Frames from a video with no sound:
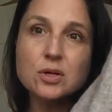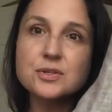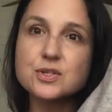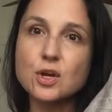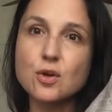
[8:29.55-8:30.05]

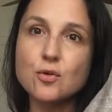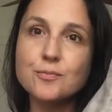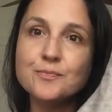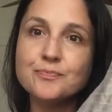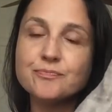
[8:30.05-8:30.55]
So
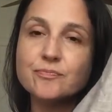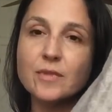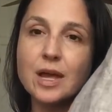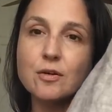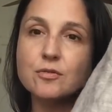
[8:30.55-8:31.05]

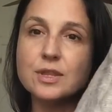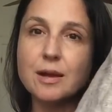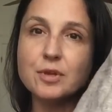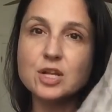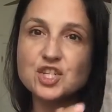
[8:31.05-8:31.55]
I don't think I'm
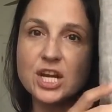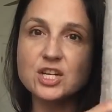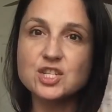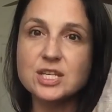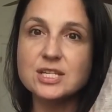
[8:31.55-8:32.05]
gonna
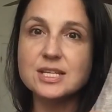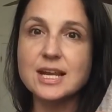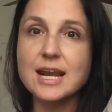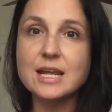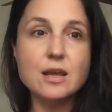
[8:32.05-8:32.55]
change these in
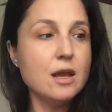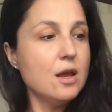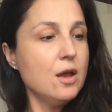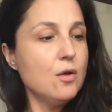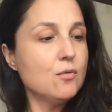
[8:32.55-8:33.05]
any
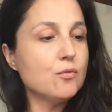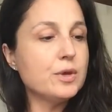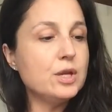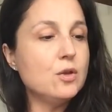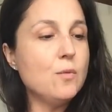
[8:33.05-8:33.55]

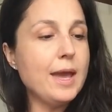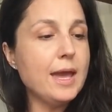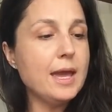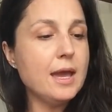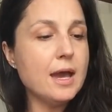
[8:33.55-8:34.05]
real
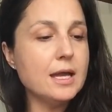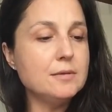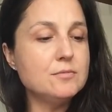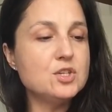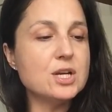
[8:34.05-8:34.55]
way.
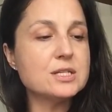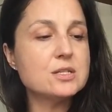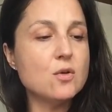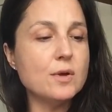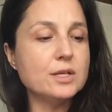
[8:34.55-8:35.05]
I'm just
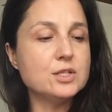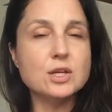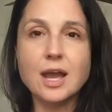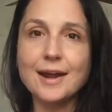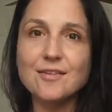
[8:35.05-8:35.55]
going to
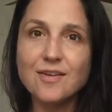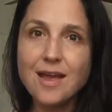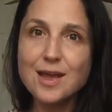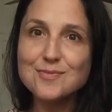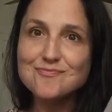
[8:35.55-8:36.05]
kind of
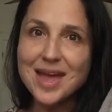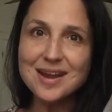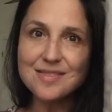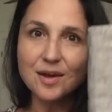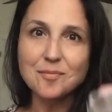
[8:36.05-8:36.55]

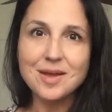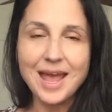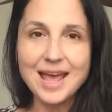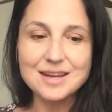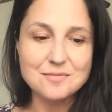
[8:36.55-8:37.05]
mend them
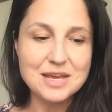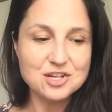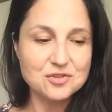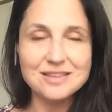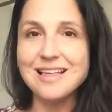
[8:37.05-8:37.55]
and make
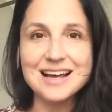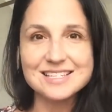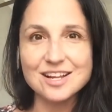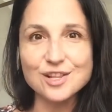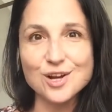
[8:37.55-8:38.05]
sure they
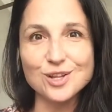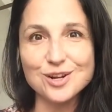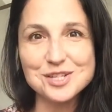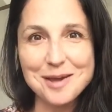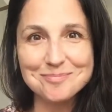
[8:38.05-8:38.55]
last a long, long
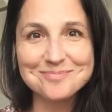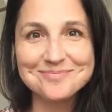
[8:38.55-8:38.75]
time.